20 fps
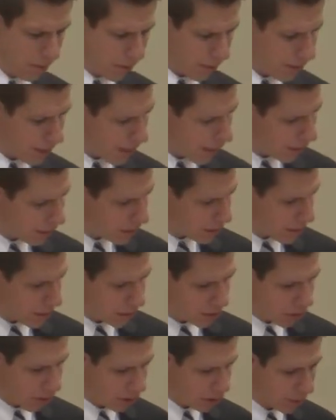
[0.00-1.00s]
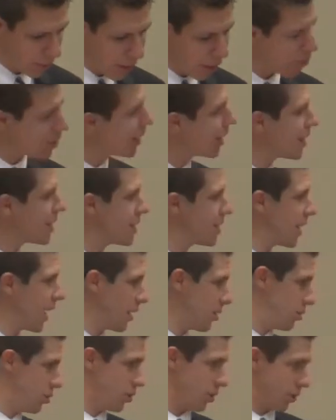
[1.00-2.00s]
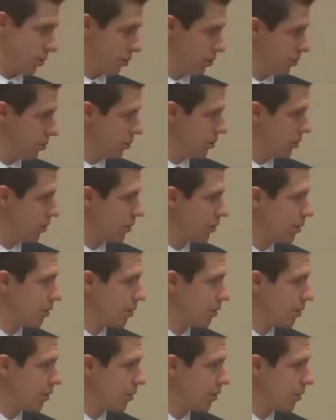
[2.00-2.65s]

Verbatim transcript: Next, he talks about contentions.